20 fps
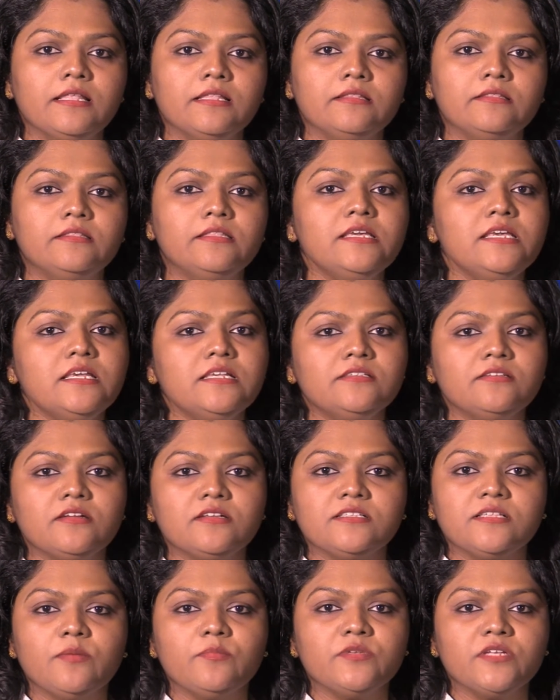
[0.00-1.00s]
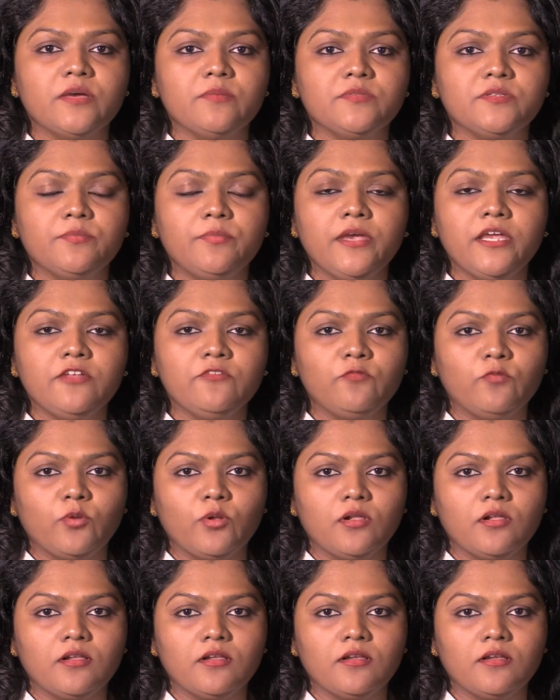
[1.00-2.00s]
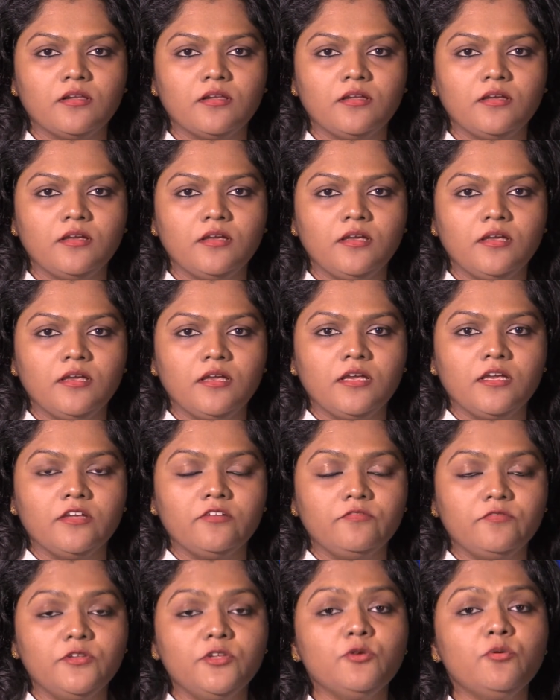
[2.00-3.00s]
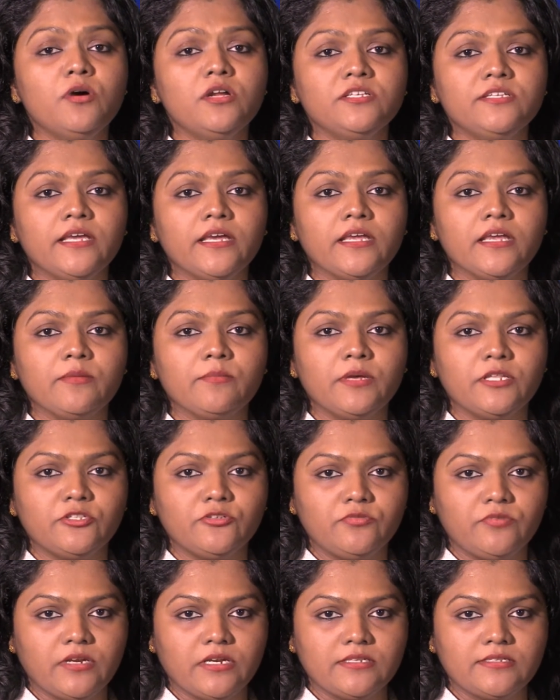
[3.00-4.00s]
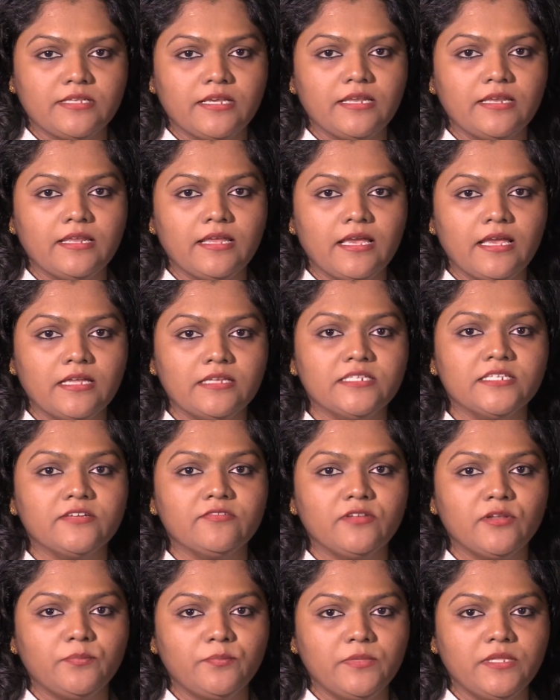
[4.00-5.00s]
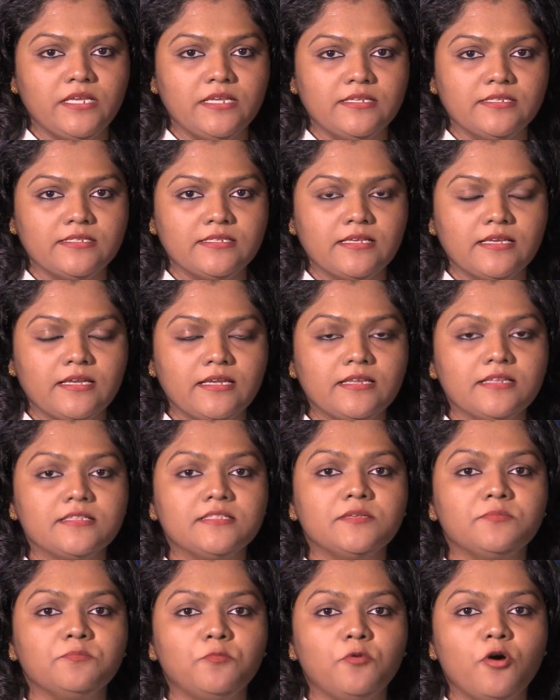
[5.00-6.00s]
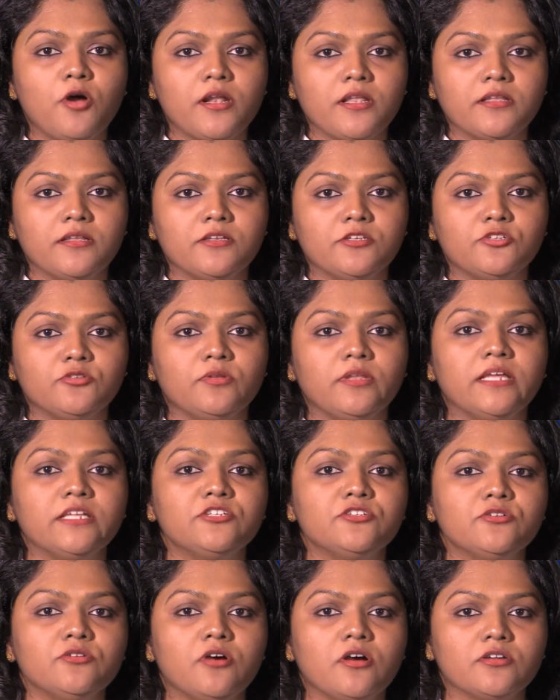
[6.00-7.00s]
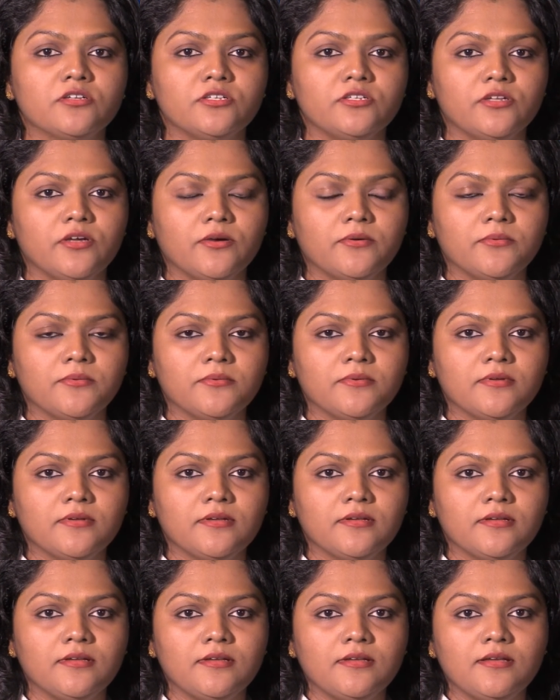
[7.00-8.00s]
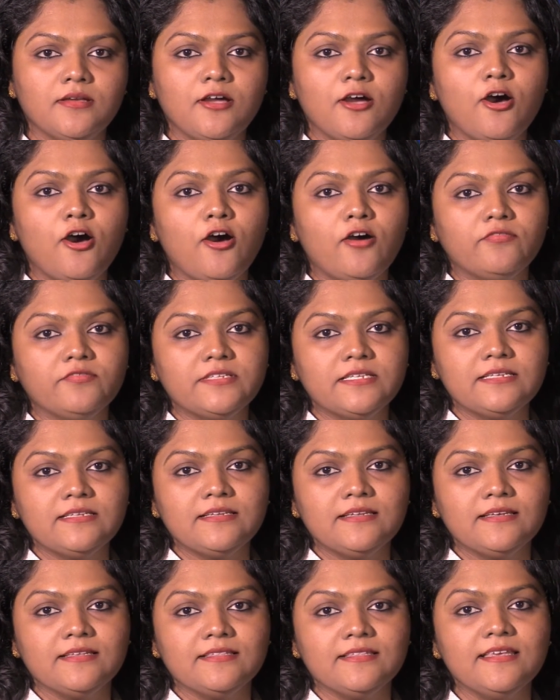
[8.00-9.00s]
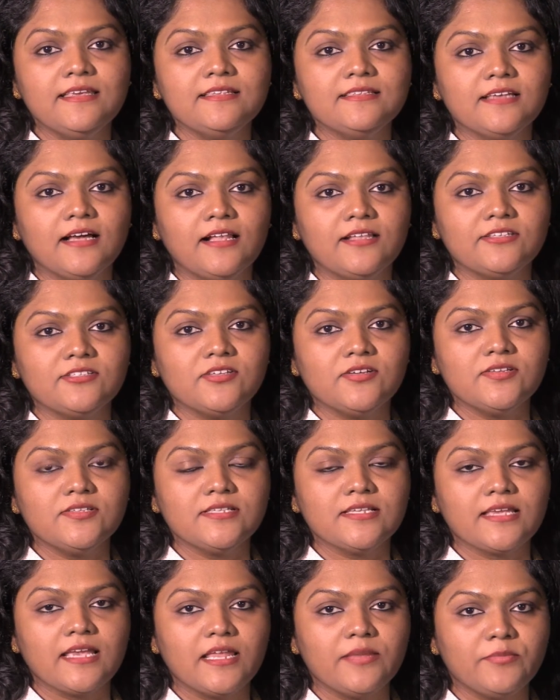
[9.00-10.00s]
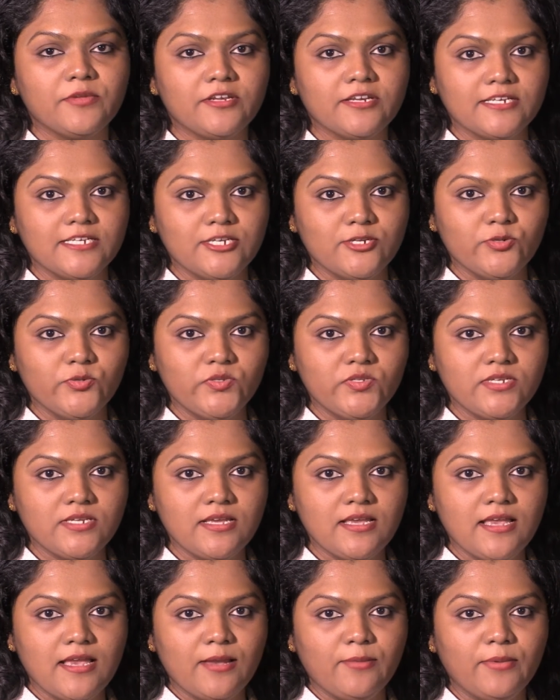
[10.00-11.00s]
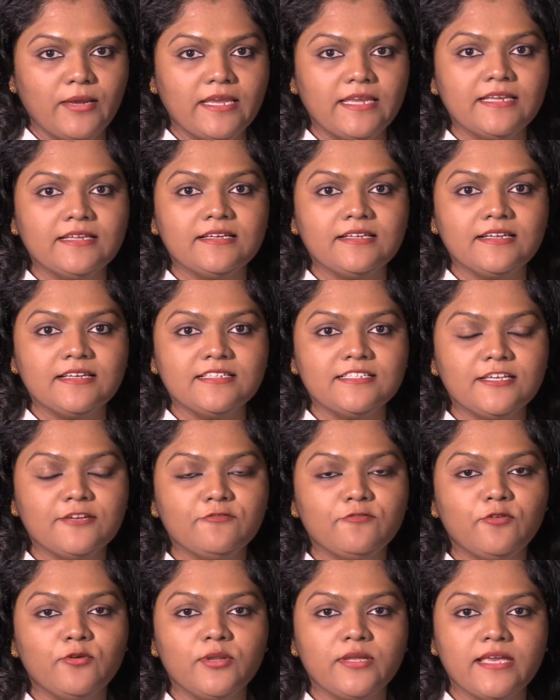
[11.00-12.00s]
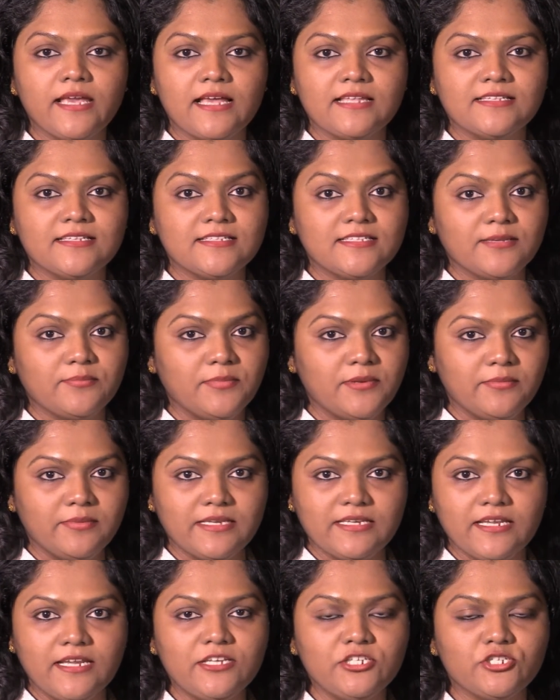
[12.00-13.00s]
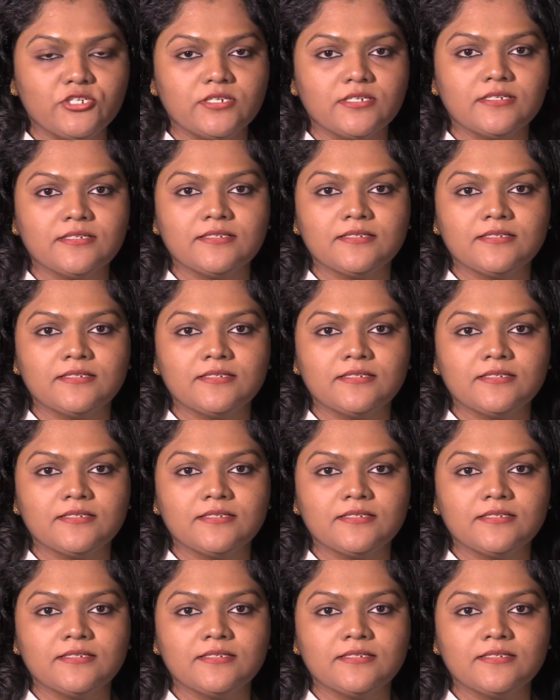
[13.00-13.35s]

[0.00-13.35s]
These are sometimes painful. If you are taking methotrexate and develop these, it is important to let your doctor know. Often, these ulcers can be reduced by increasing folic acid supplementation.